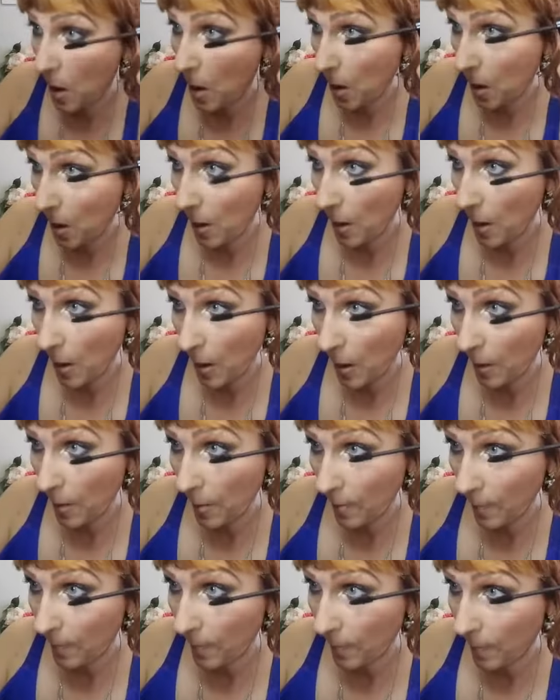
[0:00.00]

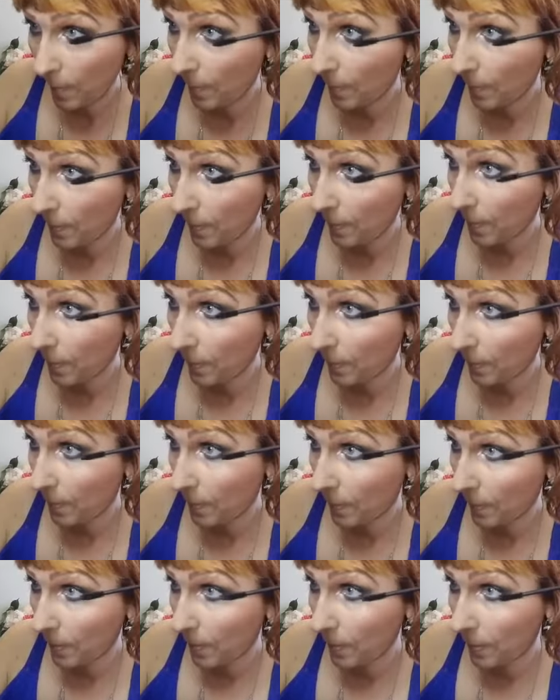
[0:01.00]

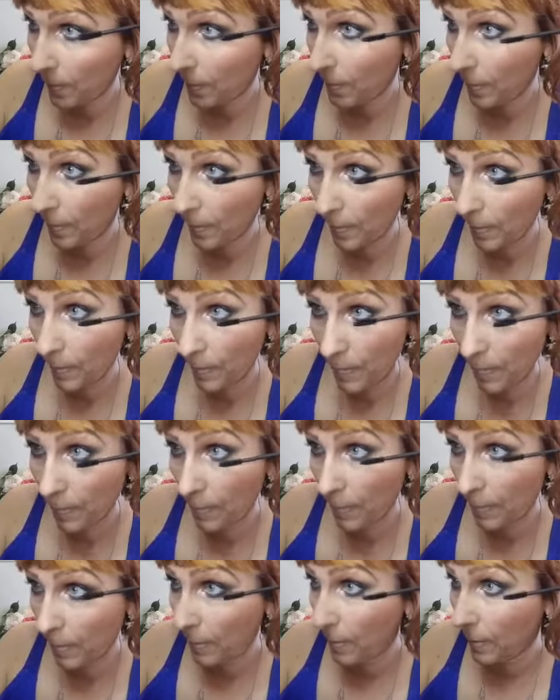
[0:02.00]

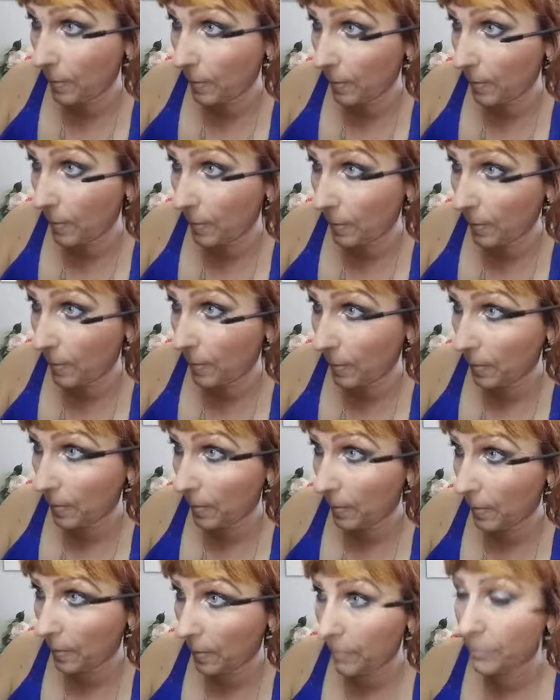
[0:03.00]
No one is speaking in this clip.